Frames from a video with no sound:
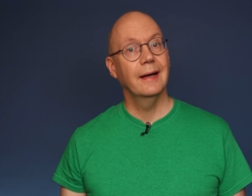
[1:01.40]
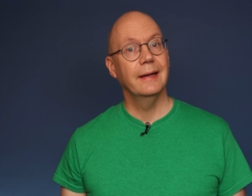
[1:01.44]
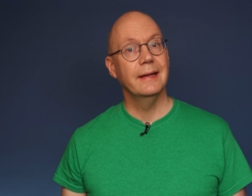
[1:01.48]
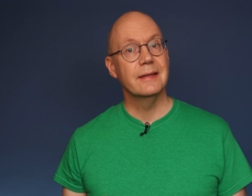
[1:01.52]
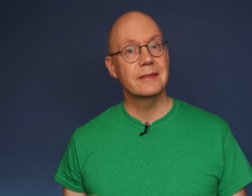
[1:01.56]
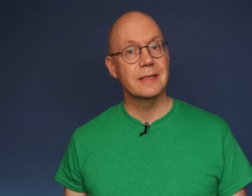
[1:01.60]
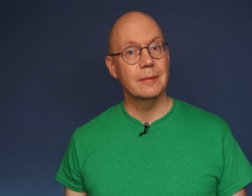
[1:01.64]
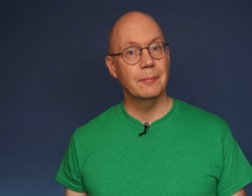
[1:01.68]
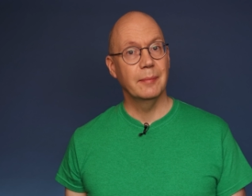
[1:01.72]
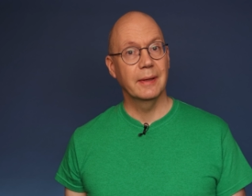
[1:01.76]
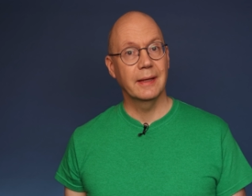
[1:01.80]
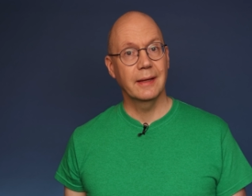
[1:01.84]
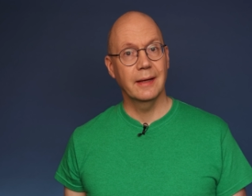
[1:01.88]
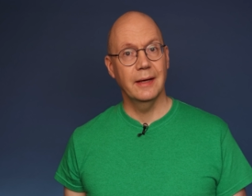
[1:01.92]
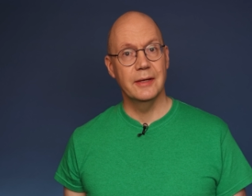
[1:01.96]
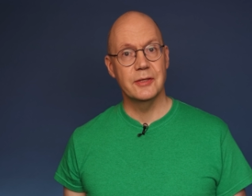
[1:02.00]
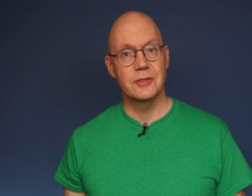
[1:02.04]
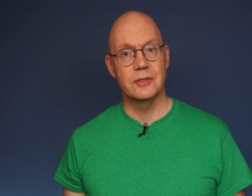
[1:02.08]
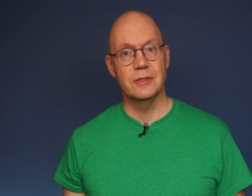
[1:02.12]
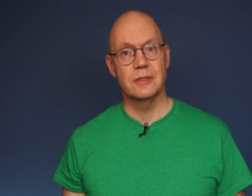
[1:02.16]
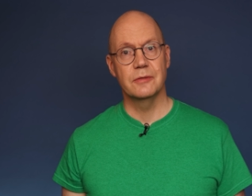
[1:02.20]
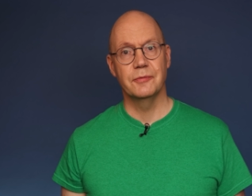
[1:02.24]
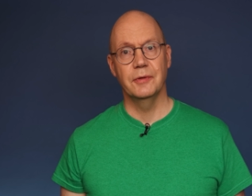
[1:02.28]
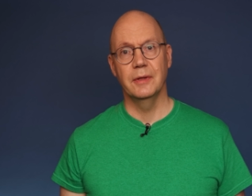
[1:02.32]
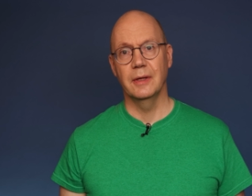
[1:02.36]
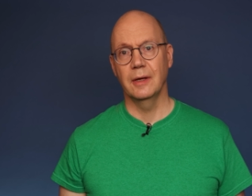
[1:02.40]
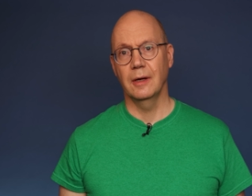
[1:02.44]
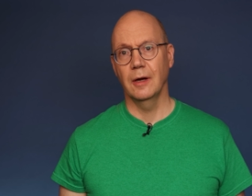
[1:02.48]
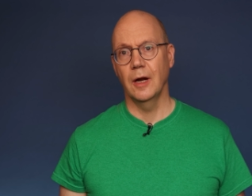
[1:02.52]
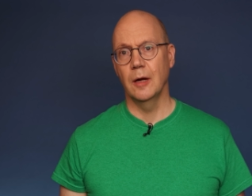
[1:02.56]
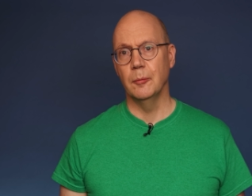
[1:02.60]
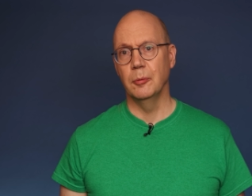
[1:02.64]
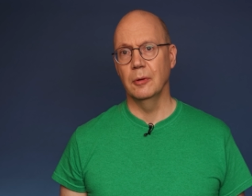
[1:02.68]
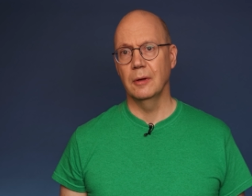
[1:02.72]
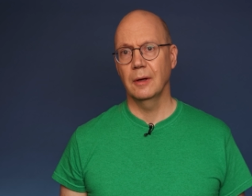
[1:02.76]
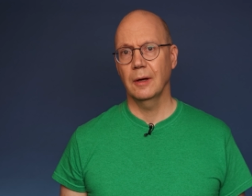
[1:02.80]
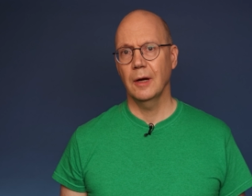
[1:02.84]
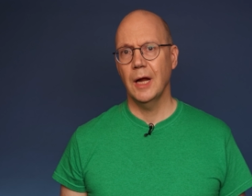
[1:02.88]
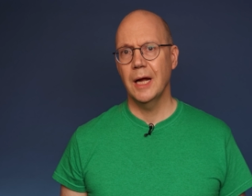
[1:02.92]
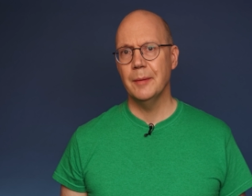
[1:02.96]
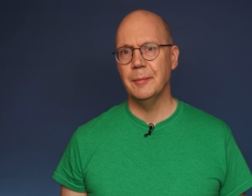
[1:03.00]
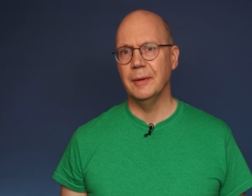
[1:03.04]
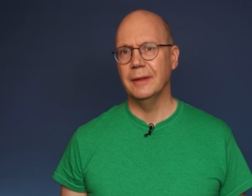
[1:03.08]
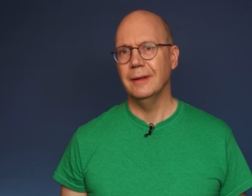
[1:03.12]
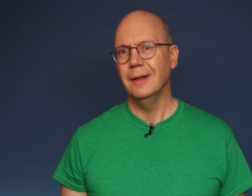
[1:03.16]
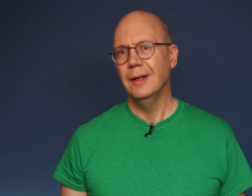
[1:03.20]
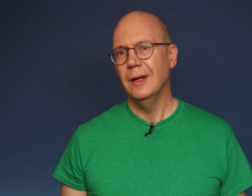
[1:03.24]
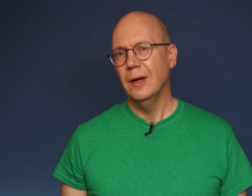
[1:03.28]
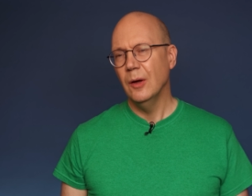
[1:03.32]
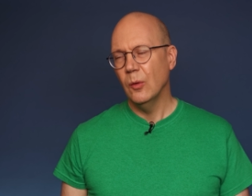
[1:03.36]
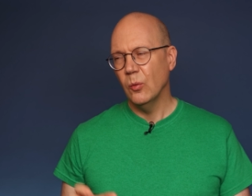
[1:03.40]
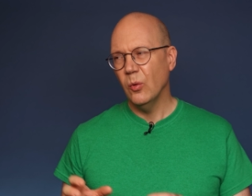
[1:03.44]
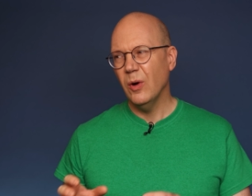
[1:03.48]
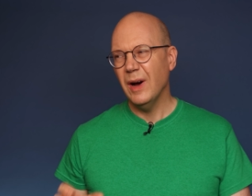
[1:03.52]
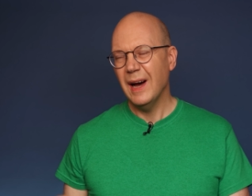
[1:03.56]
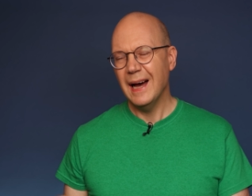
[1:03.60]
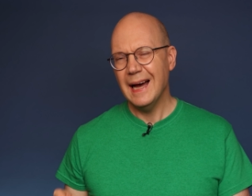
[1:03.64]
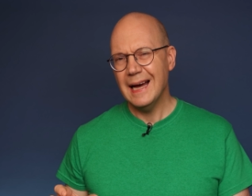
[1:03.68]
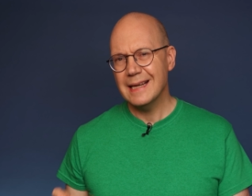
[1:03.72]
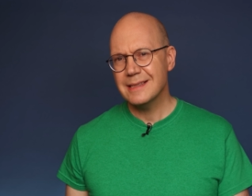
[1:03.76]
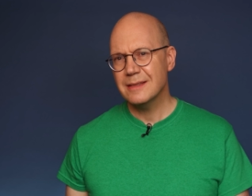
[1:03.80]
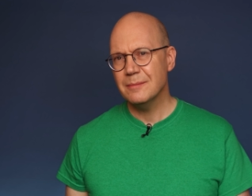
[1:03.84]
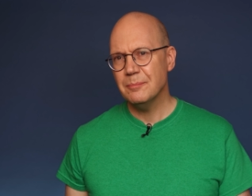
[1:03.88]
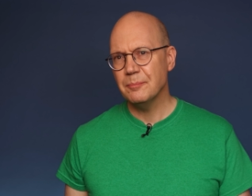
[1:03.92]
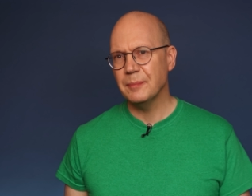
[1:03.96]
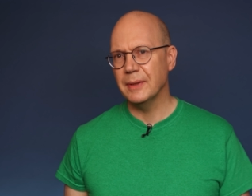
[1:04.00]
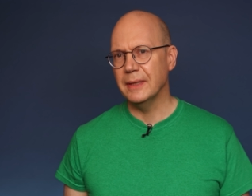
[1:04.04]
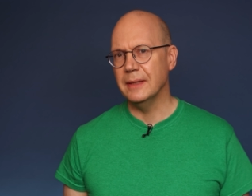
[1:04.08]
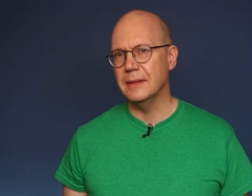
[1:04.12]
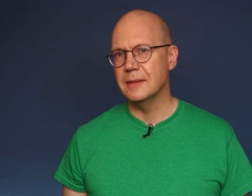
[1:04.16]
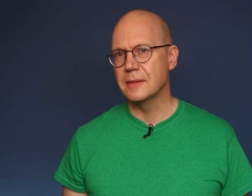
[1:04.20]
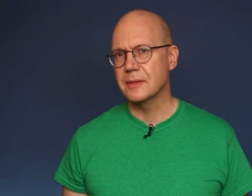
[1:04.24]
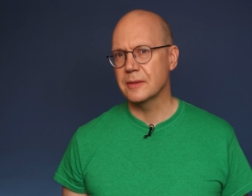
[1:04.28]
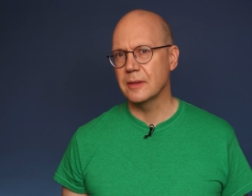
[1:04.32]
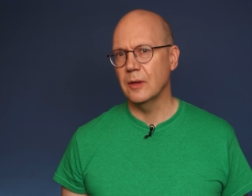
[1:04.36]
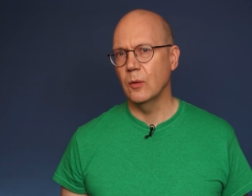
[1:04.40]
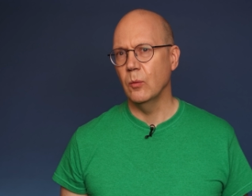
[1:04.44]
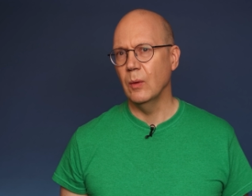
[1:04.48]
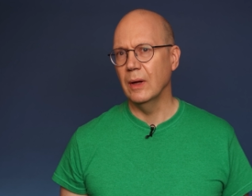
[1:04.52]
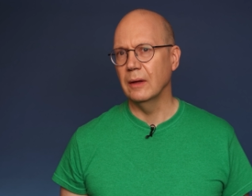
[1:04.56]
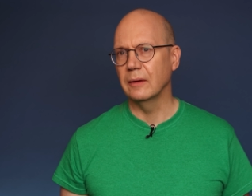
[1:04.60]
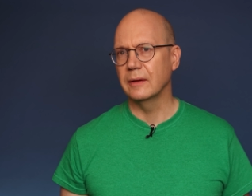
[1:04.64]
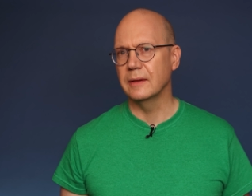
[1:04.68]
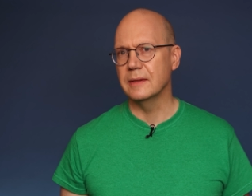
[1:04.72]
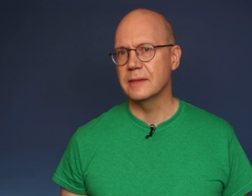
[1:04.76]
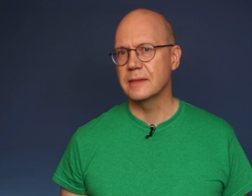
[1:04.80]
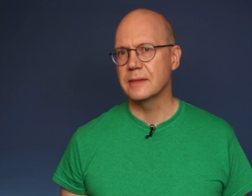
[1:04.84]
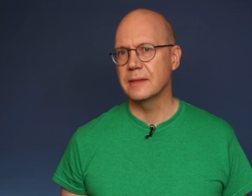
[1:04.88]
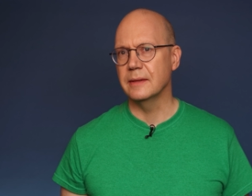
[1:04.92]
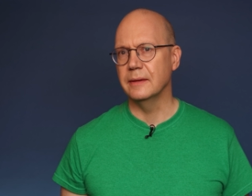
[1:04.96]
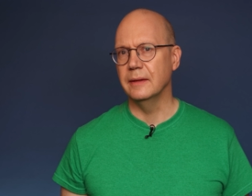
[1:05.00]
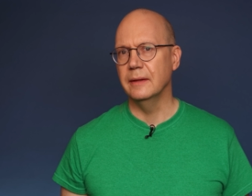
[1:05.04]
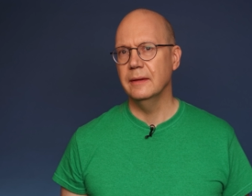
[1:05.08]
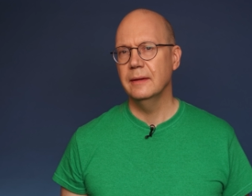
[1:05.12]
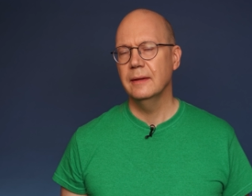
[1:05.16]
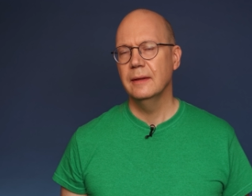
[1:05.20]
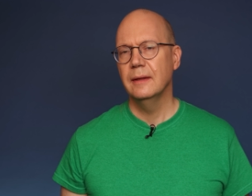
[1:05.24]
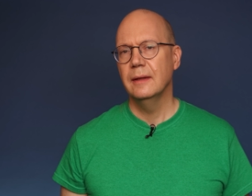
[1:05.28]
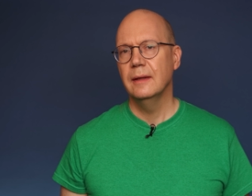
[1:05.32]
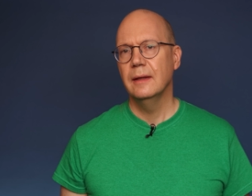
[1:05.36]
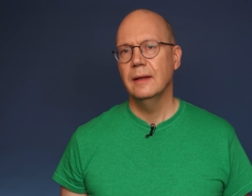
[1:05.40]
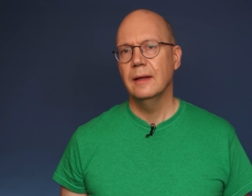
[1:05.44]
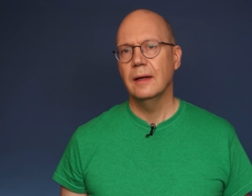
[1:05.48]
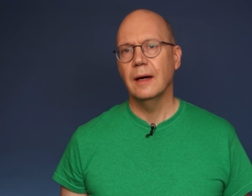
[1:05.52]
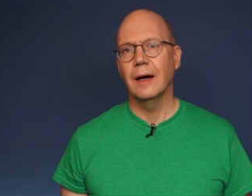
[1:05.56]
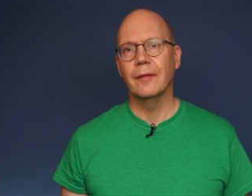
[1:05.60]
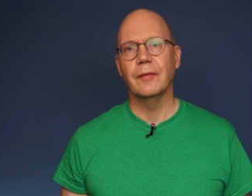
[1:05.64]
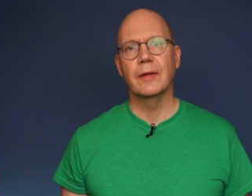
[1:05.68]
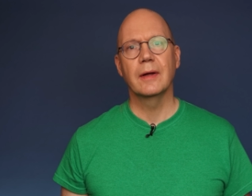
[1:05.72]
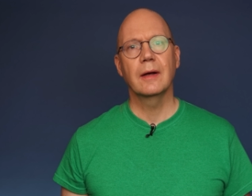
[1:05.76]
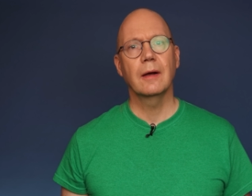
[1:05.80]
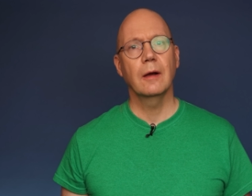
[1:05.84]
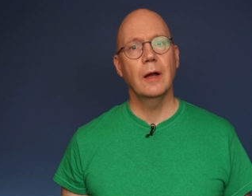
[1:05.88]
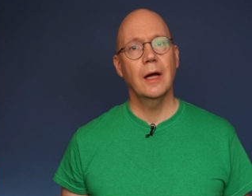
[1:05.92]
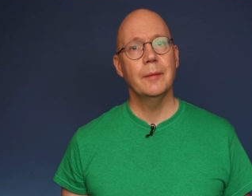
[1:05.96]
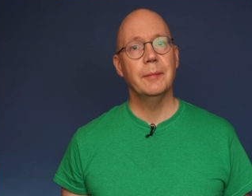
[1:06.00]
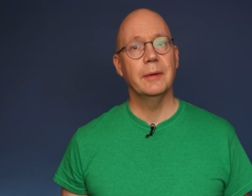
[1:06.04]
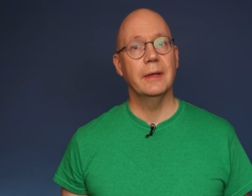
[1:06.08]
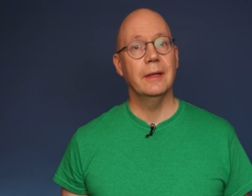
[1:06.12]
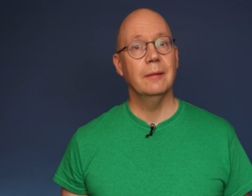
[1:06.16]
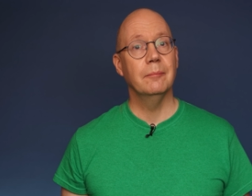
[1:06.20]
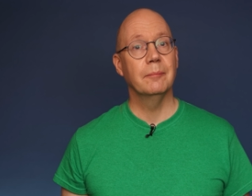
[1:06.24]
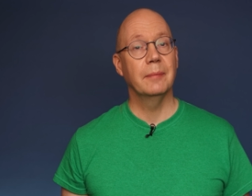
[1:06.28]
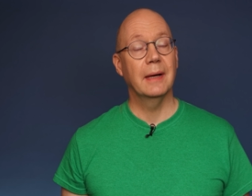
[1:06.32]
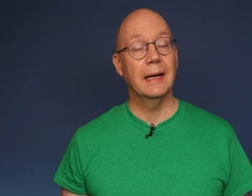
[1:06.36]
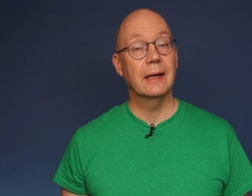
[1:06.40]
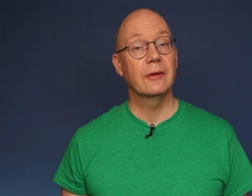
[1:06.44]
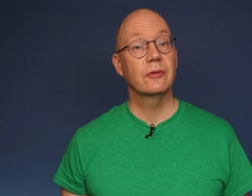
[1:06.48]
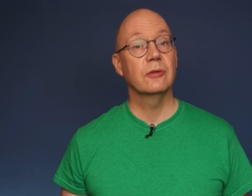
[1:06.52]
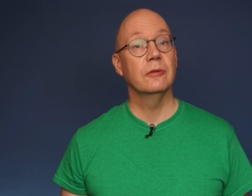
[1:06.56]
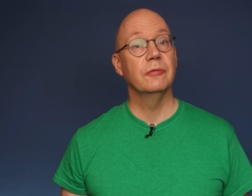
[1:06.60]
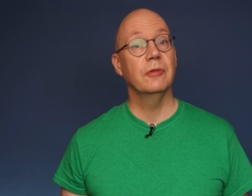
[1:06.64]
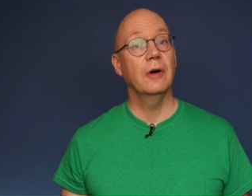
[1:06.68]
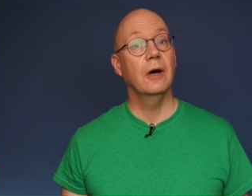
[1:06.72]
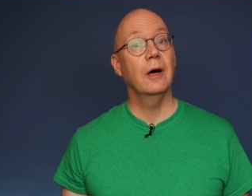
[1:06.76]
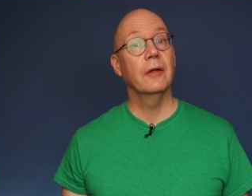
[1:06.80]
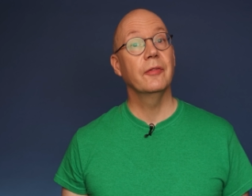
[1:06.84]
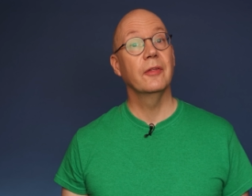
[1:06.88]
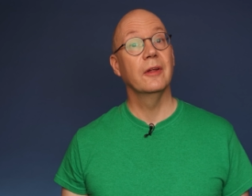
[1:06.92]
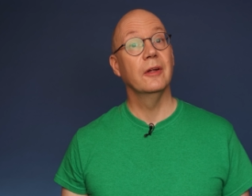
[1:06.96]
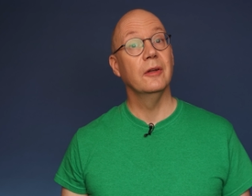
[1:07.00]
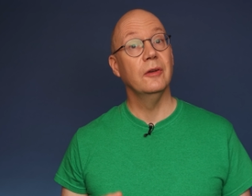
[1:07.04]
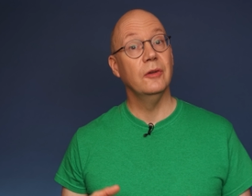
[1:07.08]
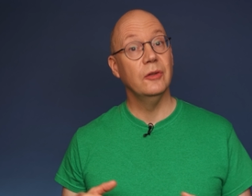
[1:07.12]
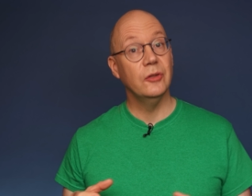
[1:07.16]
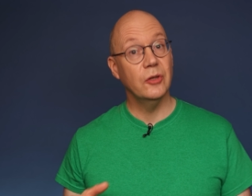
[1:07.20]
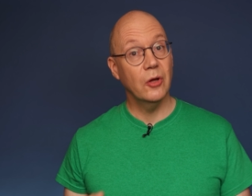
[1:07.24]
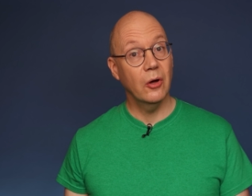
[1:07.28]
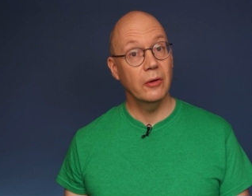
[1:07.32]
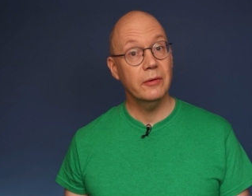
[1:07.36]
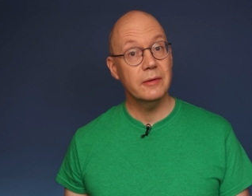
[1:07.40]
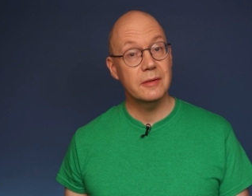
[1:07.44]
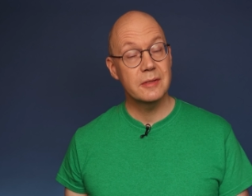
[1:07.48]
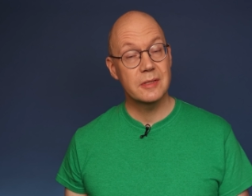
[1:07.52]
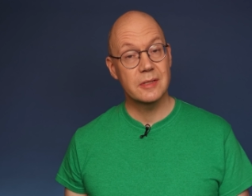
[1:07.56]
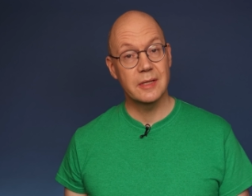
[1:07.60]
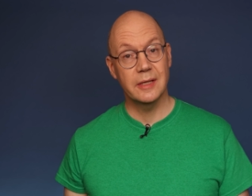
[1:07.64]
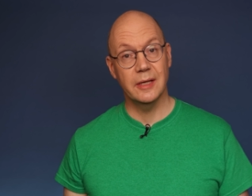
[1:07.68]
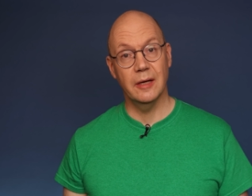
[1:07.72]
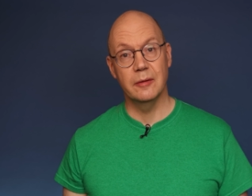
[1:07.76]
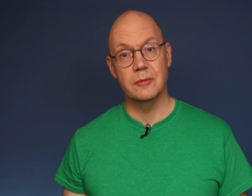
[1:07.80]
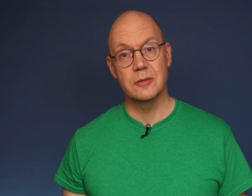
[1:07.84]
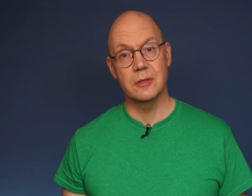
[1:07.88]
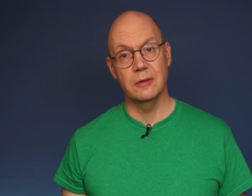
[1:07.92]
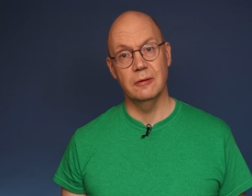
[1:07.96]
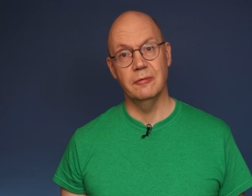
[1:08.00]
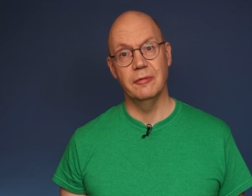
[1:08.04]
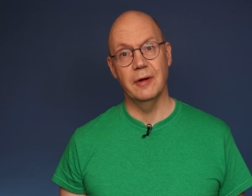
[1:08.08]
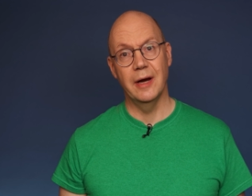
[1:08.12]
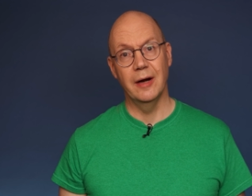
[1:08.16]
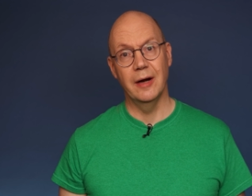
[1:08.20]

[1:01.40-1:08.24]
and its implications for the global climate. What hasn't been so well considered are the climate impacts of other non C O two